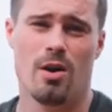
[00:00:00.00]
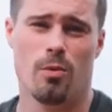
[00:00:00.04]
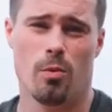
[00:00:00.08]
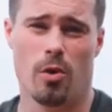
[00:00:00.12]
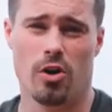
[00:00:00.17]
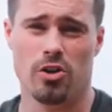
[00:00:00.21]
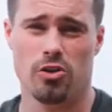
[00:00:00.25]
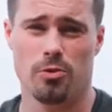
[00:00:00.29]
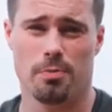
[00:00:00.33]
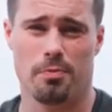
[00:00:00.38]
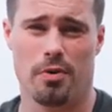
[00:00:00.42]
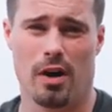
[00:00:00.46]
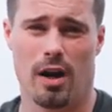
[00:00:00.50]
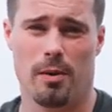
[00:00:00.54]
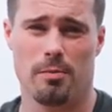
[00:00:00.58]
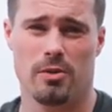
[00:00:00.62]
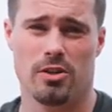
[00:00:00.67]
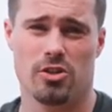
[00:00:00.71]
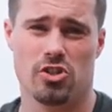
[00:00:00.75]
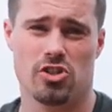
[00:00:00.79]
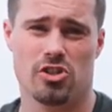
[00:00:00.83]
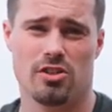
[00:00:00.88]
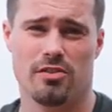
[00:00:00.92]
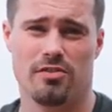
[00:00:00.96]
want to
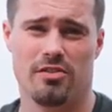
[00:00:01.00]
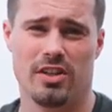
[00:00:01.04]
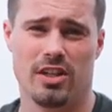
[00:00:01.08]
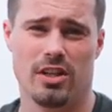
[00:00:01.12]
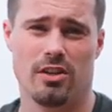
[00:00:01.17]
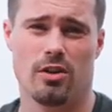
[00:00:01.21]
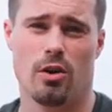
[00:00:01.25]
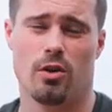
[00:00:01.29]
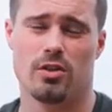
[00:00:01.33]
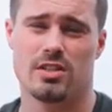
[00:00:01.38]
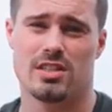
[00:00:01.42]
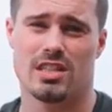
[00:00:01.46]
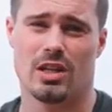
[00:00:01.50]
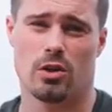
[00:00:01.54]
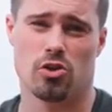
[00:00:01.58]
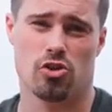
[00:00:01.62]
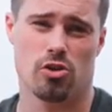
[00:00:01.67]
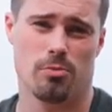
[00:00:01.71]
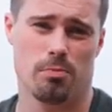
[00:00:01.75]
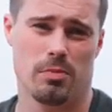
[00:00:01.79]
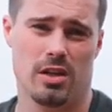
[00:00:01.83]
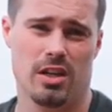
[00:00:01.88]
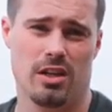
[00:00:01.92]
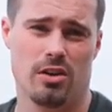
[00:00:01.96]
publish the video on
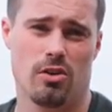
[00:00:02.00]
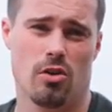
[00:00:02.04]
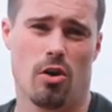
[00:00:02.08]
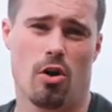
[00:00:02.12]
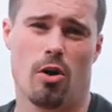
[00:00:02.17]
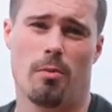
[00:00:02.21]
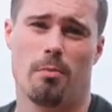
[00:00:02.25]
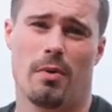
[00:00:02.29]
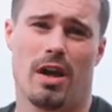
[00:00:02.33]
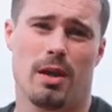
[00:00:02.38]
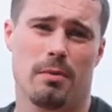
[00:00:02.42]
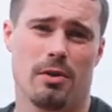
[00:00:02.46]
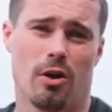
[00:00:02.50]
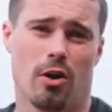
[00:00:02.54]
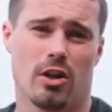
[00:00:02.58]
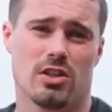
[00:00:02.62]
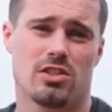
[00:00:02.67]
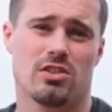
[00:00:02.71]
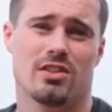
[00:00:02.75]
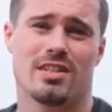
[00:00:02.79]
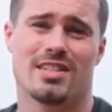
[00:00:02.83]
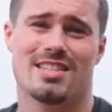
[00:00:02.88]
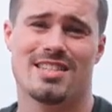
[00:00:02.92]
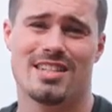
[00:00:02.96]
social media or maybe
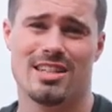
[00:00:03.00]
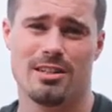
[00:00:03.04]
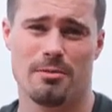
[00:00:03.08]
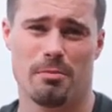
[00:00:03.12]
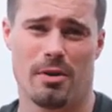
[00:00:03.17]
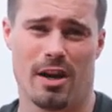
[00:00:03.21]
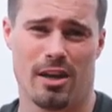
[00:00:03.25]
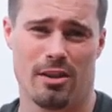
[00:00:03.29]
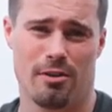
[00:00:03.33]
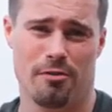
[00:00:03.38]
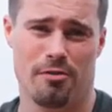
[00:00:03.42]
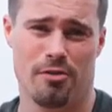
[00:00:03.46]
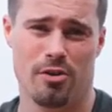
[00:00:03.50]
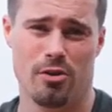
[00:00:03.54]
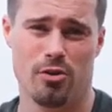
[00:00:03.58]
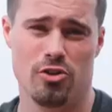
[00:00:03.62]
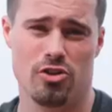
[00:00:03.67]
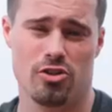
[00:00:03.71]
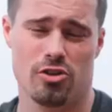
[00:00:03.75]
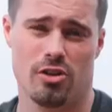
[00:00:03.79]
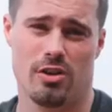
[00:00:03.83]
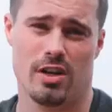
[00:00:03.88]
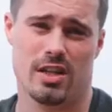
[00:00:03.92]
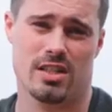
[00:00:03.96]
also in cinema in the
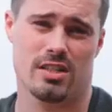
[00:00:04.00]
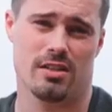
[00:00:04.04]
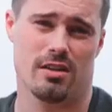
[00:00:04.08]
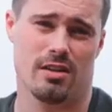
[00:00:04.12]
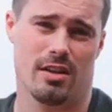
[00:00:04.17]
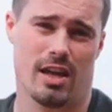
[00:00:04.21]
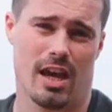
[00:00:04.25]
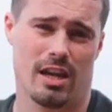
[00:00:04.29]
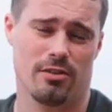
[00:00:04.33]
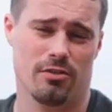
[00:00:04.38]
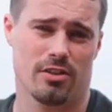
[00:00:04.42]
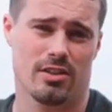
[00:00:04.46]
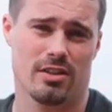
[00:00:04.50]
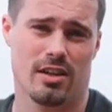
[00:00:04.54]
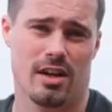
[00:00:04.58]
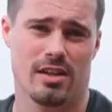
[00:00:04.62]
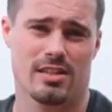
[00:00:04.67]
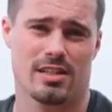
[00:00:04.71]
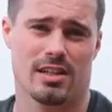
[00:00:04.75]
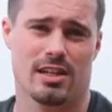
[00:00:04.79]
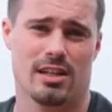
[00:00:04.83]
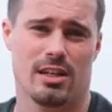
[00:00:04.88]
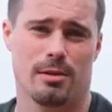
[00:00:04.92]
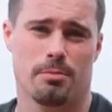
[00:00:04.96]
future as an
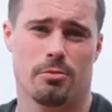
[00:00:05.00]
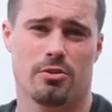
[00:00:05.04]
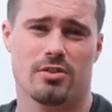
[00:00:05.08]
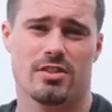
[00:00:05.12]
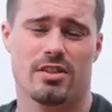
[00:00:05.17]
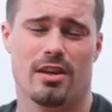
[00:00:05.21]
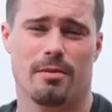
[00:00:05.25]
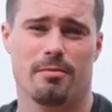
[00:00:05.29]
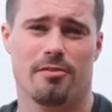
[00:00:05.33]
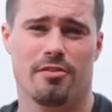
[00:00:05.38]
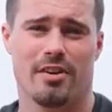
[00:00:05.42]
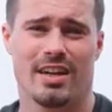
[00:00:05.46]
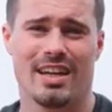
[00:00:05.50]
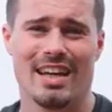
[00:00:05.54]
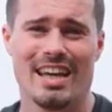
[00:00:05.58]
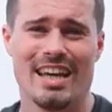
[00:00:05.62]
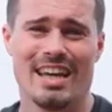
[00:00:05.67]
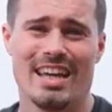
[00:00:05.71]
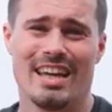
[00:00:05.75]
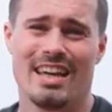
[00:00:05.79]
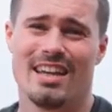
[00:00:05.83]
advertising clip or something,